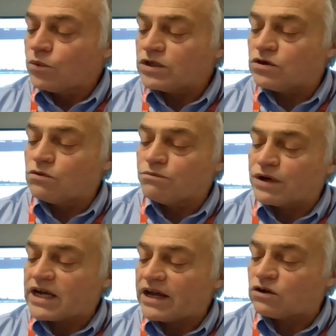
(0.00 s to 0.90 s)
We do
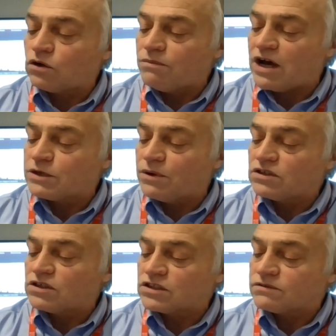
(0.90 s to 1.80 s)
mechanical
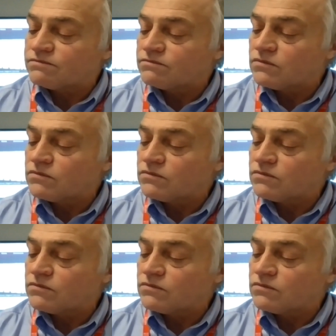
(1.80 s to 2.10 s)
measurements.